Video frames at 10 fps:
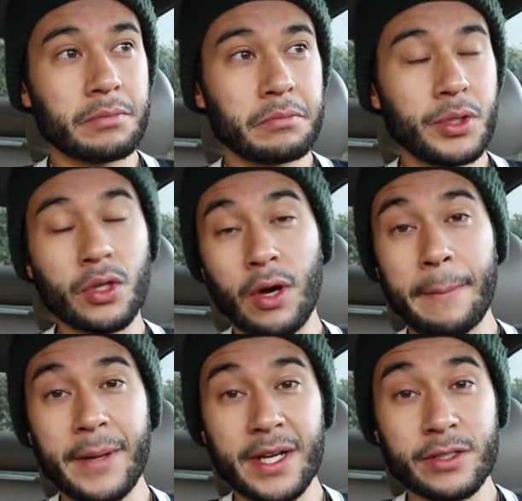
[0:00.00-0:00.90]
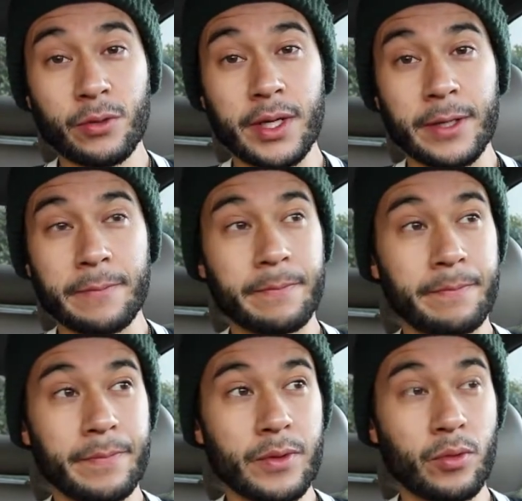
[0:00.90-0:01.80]
you know, I pass away,
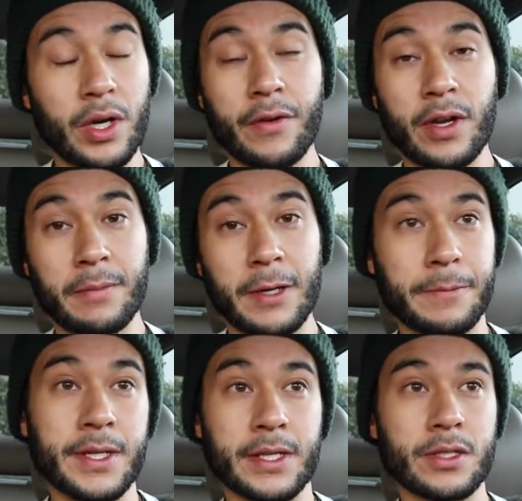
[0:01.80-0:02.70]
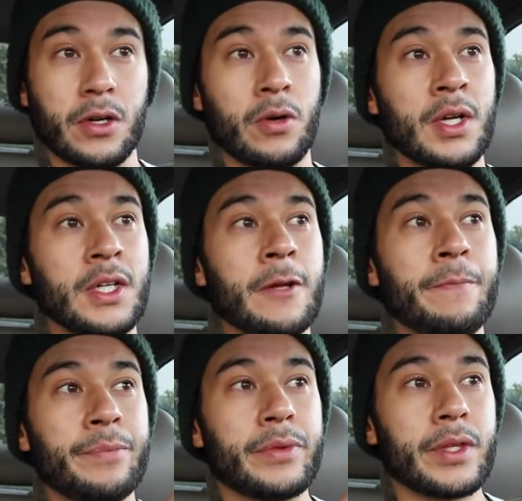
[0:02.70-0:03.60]
whatever it may be. So,
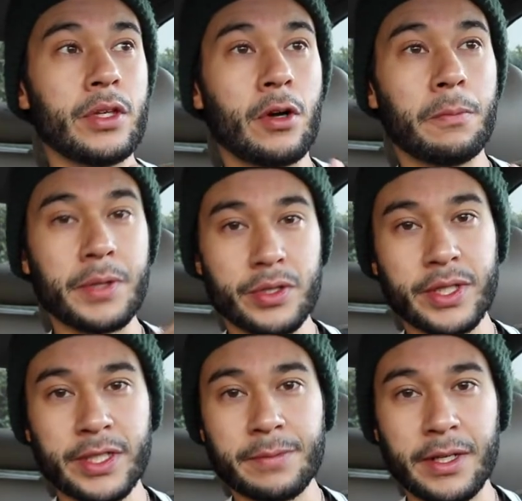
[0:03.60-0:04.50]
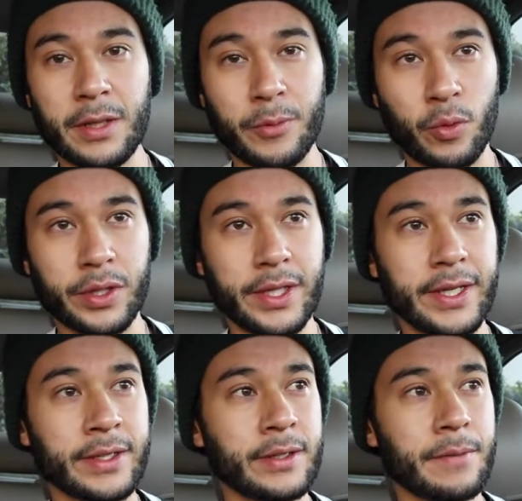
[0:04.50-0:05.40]
you know, music is my number one
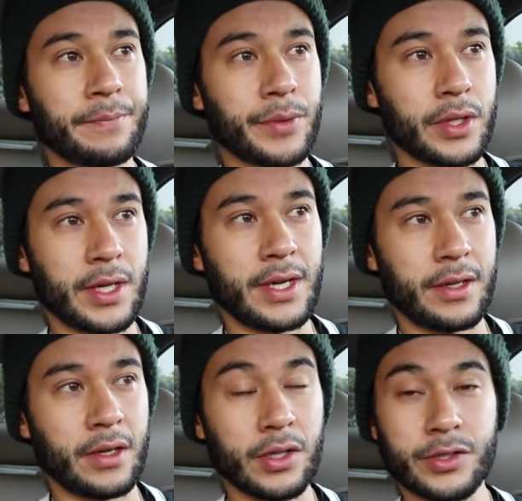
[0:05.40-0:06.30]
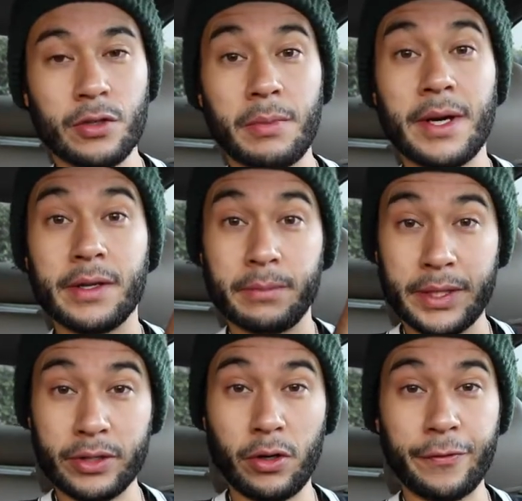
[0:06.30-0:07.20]
thing, and also my
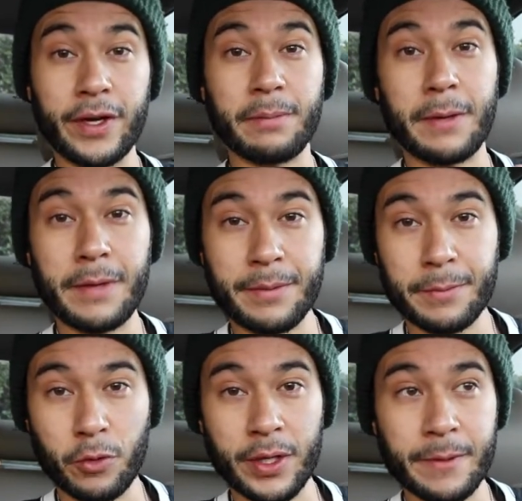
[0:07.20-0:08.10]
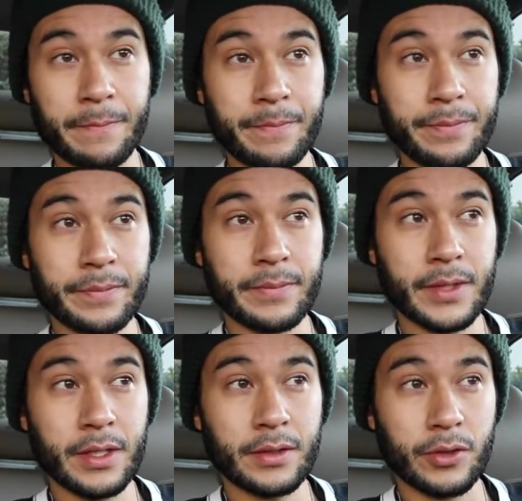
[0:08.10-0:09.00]
girlfriend and my baby boy.
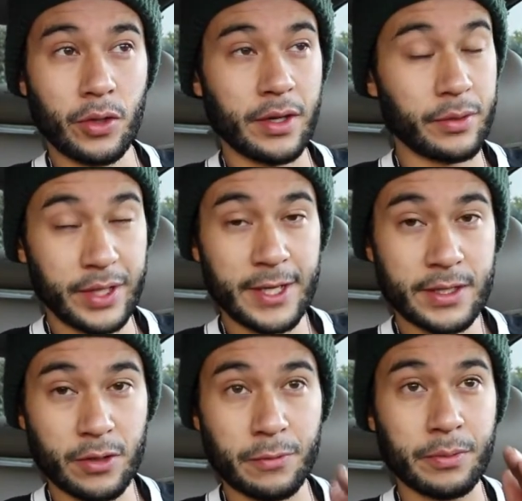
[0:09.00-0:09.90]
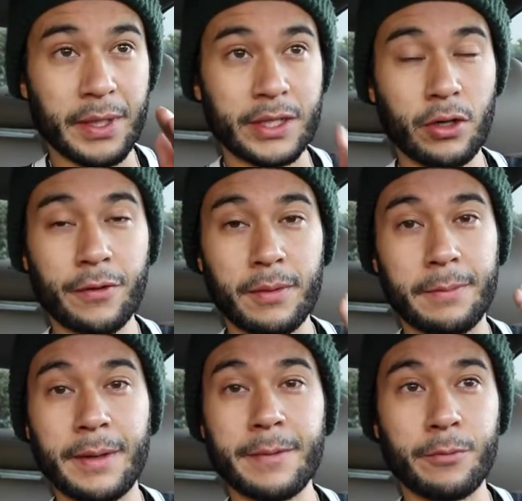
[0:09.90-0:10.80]
Okay, so my girlfriend and
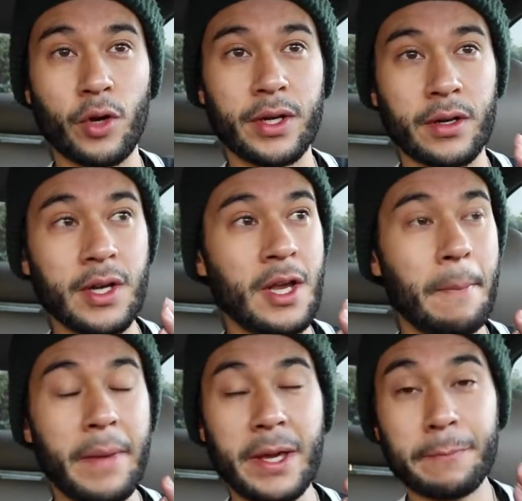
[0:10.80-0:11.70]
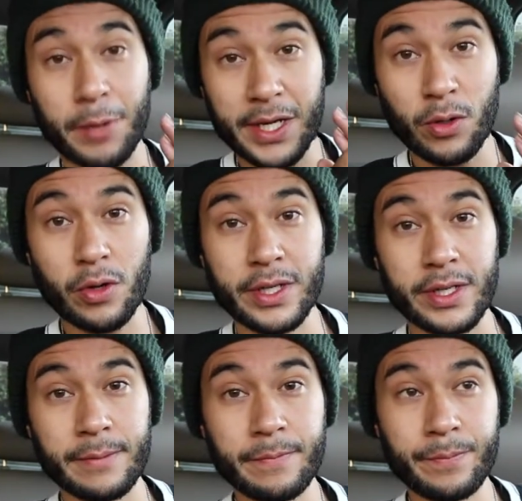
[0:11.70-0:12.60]
my baby boy are main
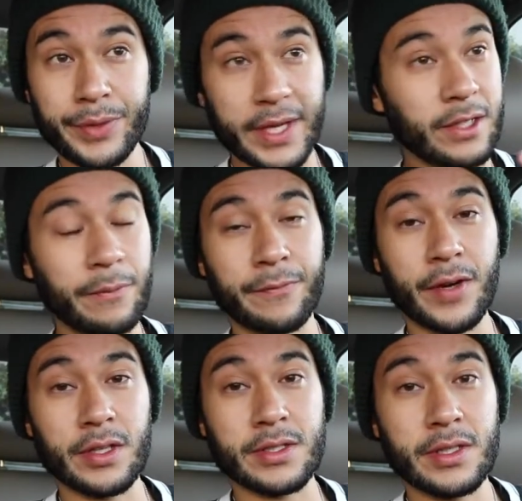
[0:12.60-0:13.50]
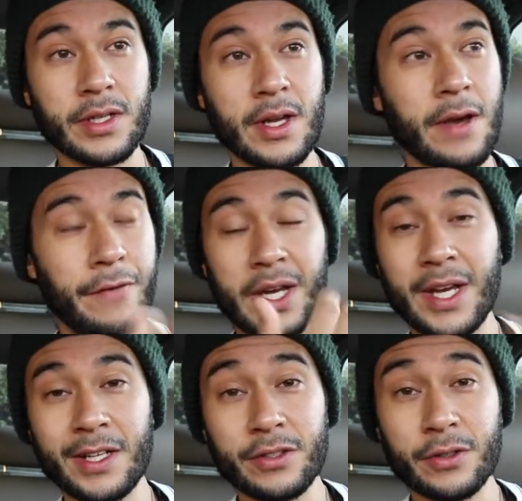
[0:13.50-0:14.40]
priority. They come first.
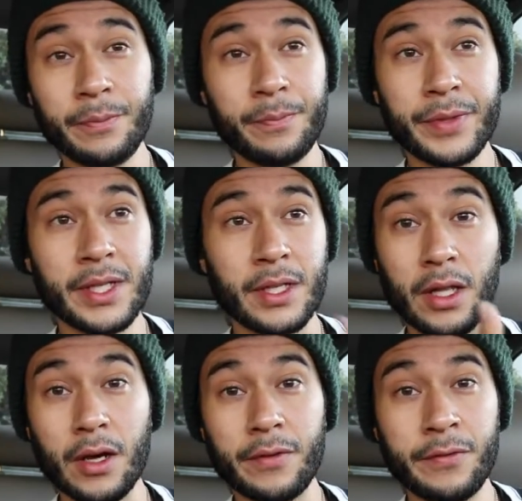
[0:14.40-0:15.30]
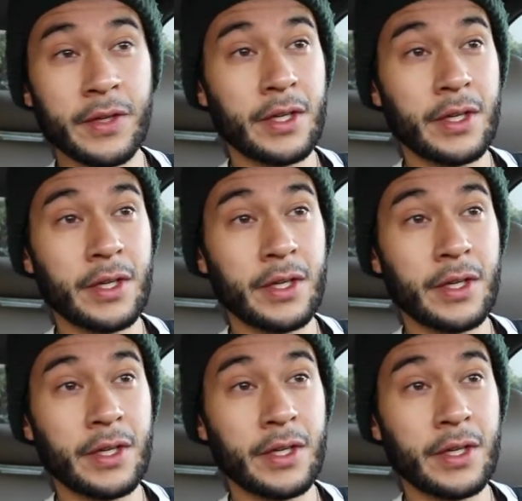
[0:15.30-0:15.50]
Financial, love,